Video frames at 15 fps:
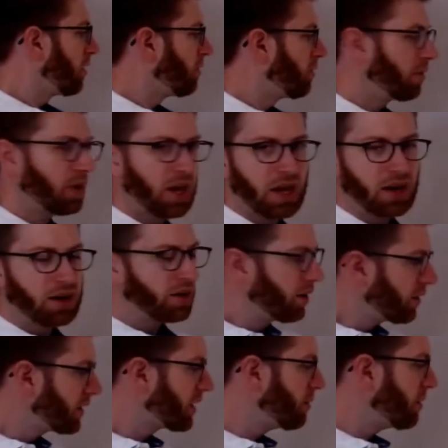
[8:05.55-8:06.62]
And it looks to
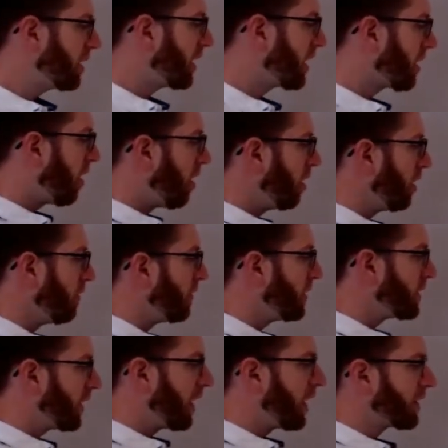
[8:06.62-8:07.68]
me like all of these
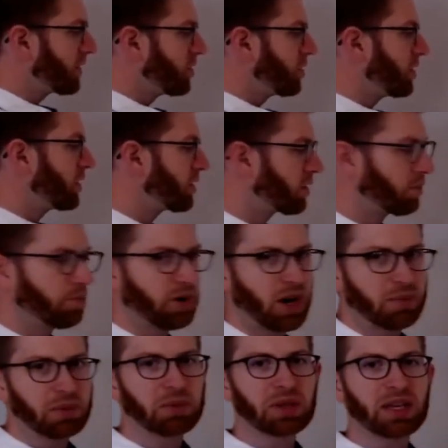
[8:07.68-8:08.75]
oxygens are
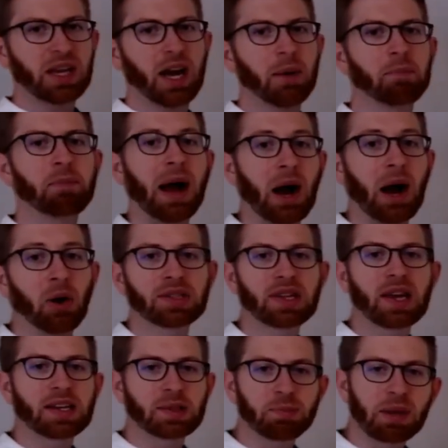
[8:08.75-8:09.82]
probably about as
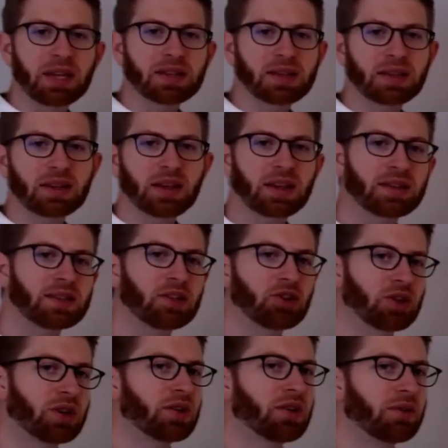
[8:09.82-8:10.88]
basic as each other.
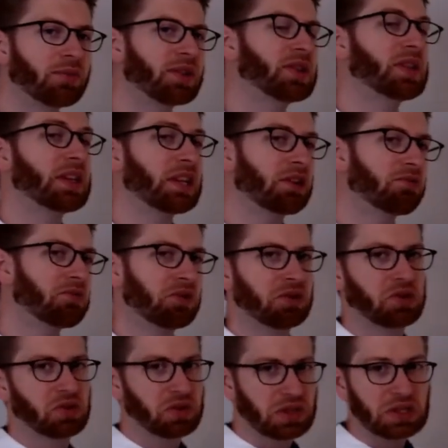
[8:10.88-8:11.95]
I'm not seeing any real
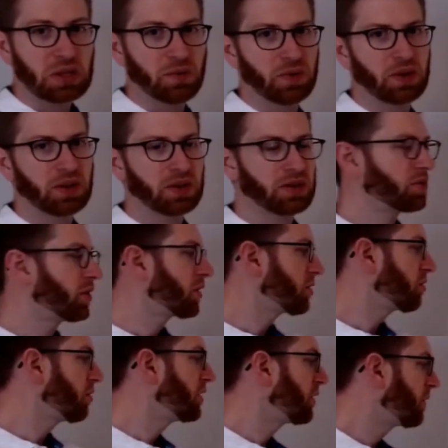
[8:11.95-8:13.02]
significant structural
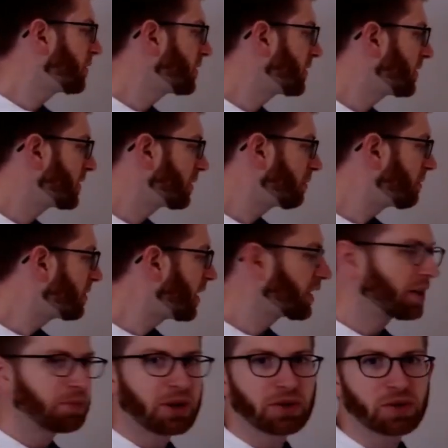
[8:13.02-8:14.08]
differences that we've talked
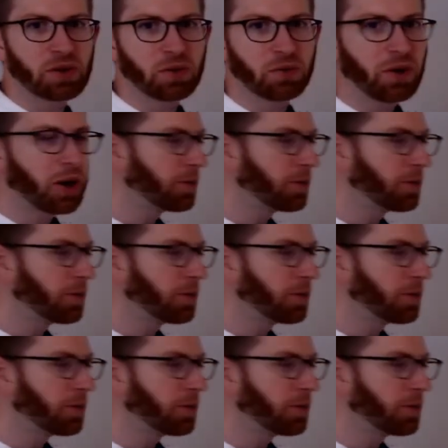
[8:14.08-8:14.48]
about so far.